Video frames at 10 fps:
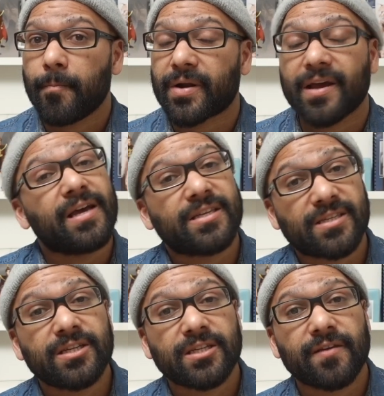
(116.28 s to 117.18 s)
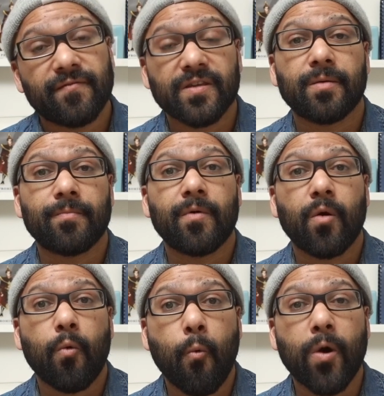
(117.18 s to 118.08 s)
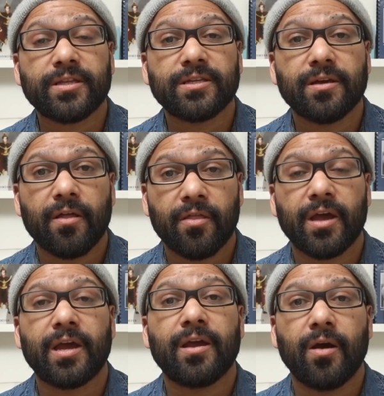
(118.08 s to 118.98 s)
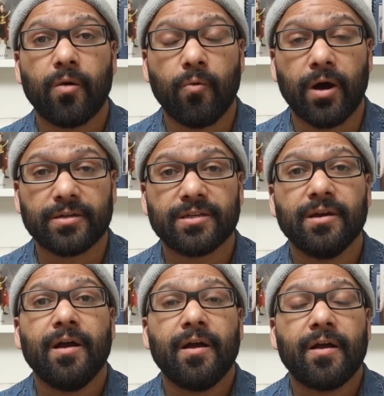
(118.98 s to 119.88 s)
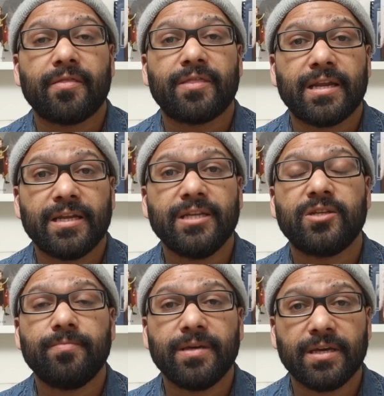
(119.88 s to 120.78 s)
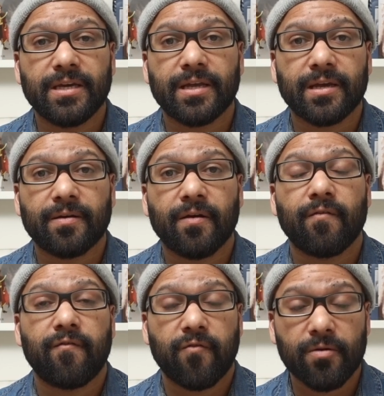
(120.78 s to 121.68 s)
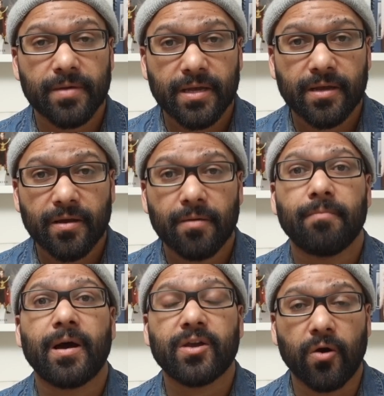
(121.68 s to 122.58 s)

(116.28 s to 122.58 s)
but I essentially feed them what they want. They need to be eating, for me, my